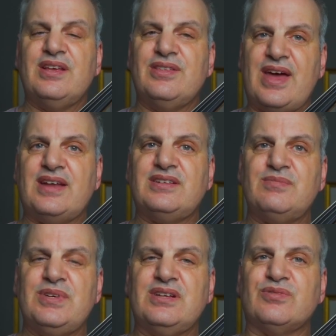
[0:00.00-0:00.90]
that to
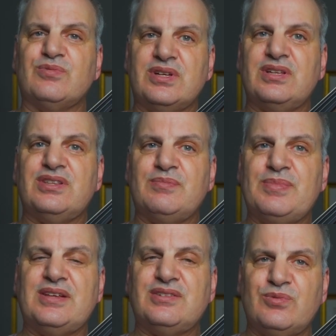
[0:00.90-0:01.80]
me is really the
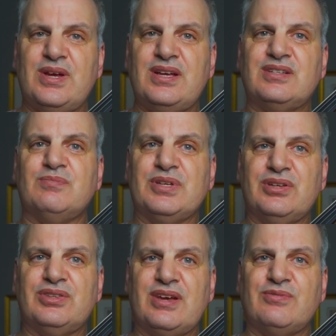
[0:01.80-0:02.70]
best way to
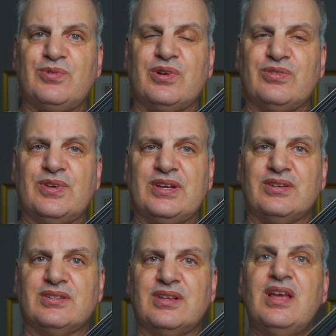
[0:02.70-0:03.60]
build that 4th fingers.